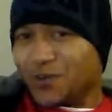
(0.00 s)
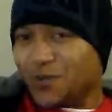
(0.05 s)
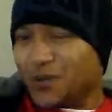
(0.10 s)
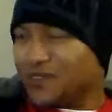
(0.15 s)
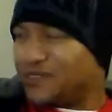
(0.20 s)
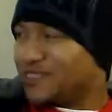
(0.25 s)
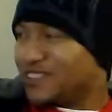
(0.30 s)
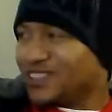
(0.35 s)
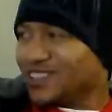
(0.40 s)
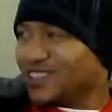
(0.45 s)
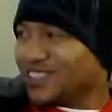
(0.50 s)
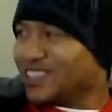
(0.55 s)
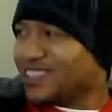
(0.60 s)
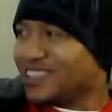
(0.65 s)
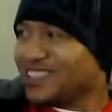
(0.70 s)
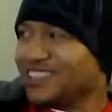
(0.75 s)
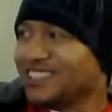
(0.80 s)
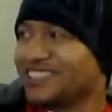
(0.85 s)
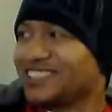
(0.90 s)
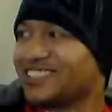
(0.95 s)
with the
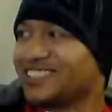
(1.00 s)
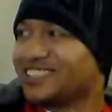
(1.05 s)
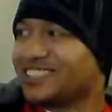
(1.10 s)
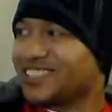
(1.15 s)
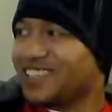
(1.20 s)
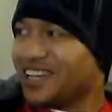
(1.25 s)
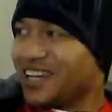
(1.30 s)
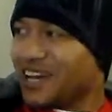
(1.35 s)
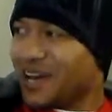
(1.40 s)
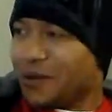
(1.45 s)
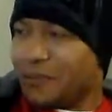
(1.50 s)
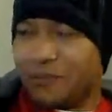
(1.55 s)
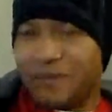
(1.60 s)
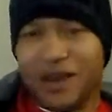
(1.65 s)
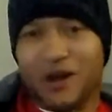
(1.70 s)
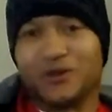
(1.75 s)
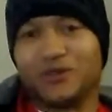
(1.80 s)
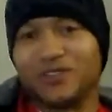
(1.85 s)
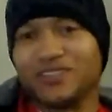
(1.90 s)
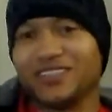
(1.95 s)
littlest
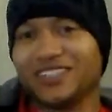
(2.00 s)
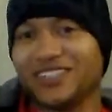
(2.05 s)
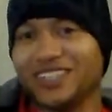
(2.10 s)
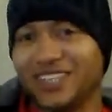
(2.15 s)
amount